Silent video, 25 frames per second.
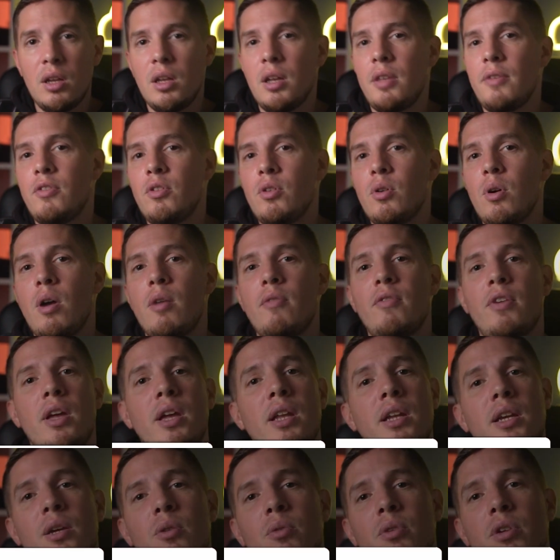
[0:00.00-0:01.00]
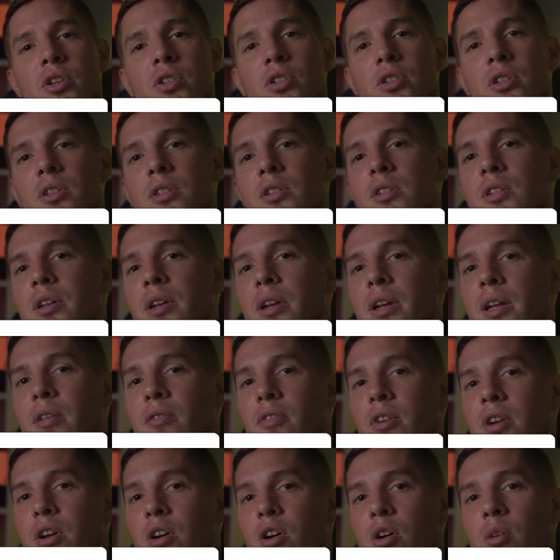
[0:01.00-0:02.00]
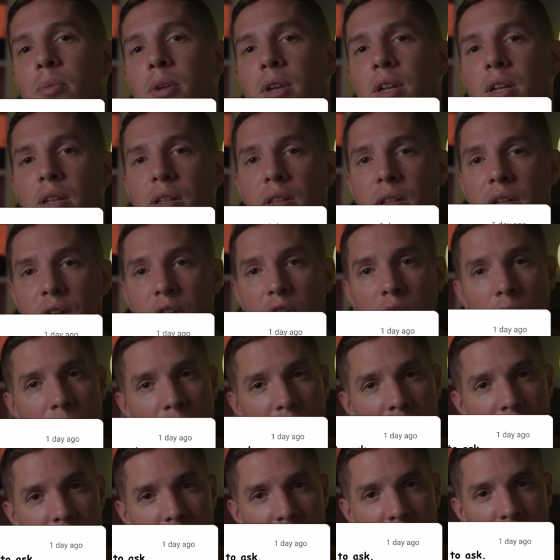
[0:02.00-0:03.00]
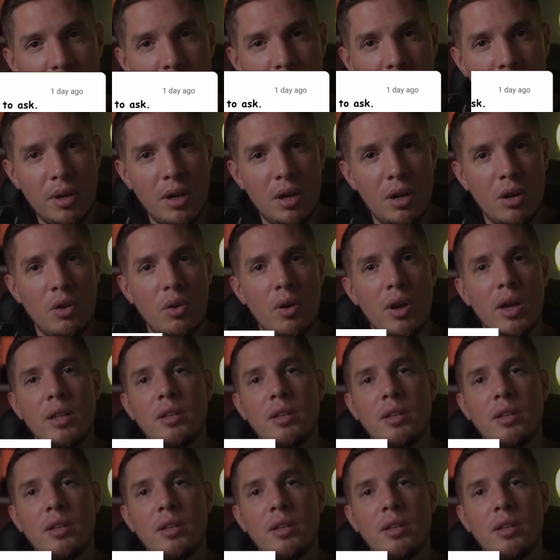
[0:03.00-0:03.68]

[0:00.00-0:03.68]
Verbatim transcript: If you have any questions, leave a comment in the comment section below